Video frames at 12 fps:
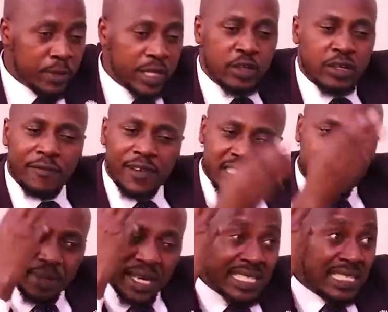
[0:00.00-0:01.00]
They don't have a
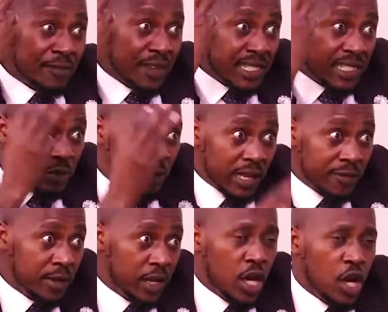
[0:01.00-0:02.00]
stabilizer effect in your
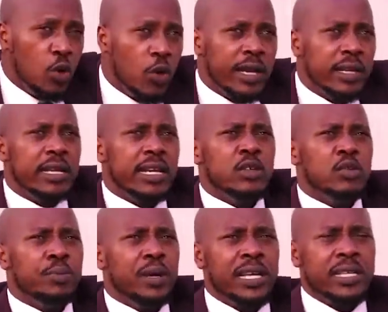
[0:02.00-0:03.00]
life. One lady
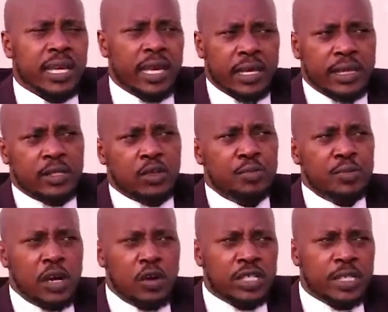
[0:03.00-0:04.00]
who bakes cakes told
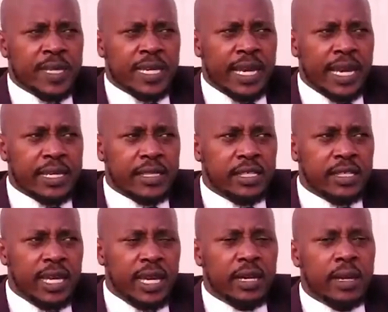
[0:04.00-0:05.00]
me a concept that I like. She
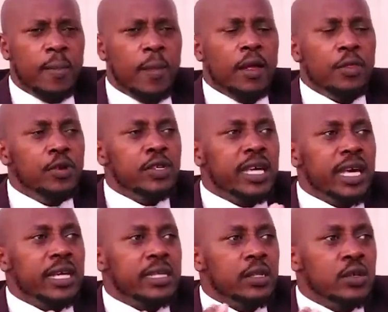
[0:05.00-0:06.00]
said, those
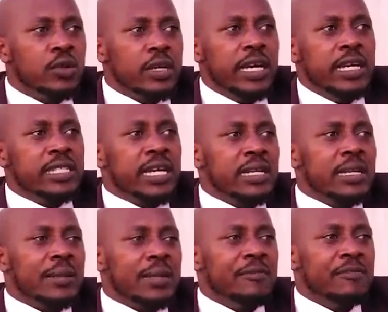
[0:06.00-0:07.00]
cakes look
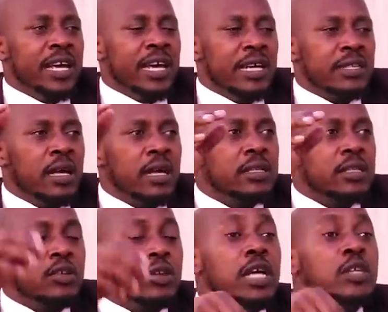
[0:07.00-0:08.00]
intact and they have layers.
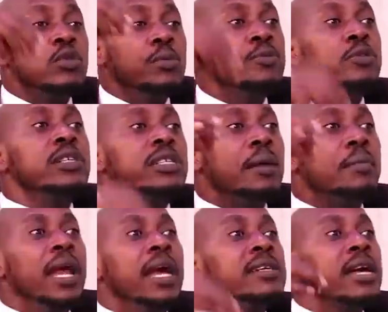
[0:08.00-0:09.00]
She told us, we put
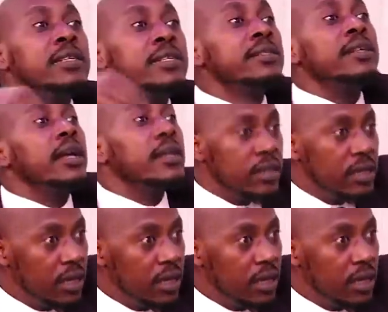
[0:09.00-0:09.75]
stabilizers inside.